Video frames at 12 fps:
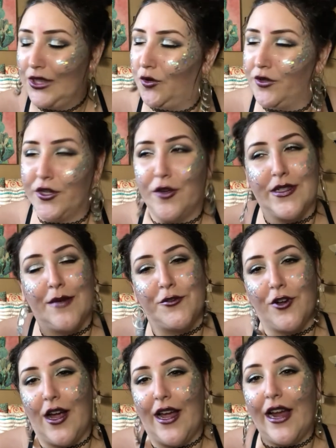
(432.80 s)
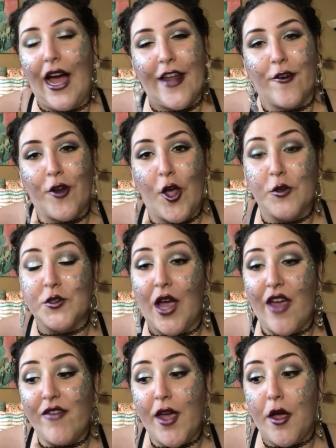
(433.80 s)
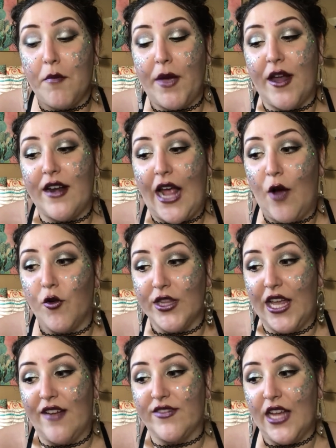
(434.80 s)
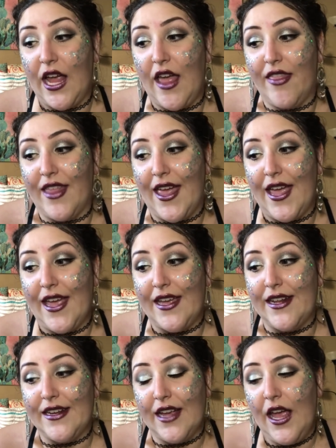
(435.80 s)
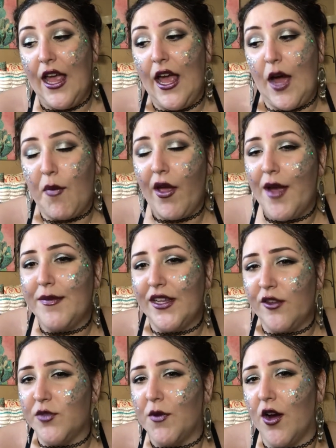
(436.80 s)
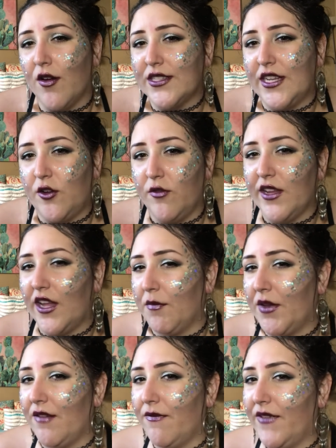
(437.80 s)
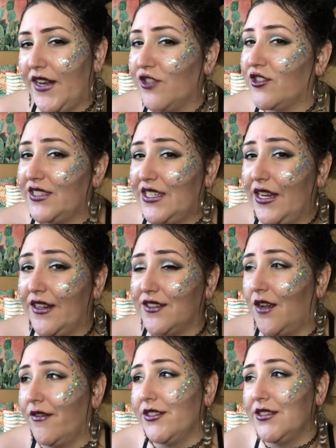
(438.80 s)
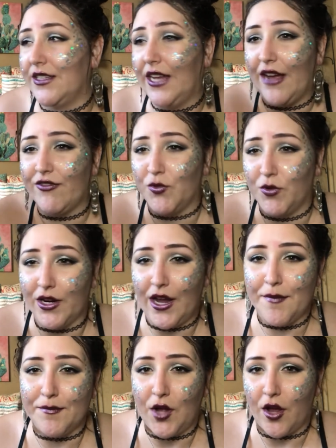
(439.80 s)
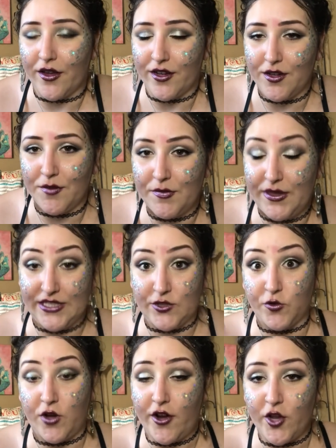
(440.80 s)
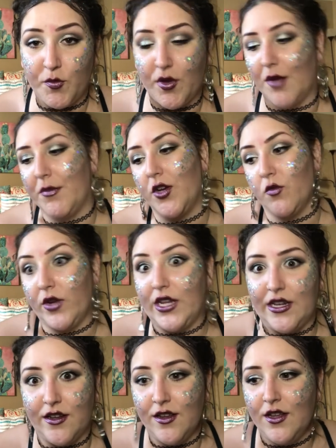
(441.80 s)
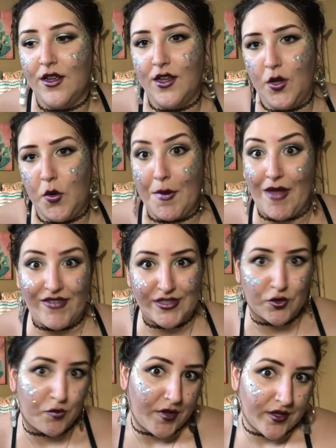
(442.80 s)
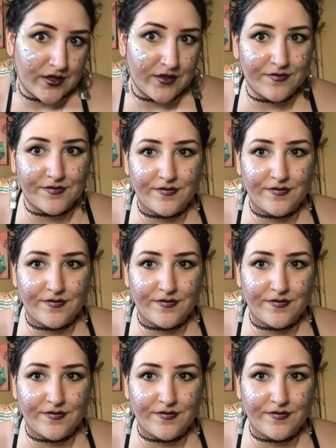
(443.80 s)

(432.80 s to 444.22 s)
Lord knows I'm trying. I don't know. So I have about an hour left and then I'll probably update you tomorrow because I don't think I'm going to finish it today because obviously after work I'm not going to listen to an audiobook. I'm going to read one of my physical books.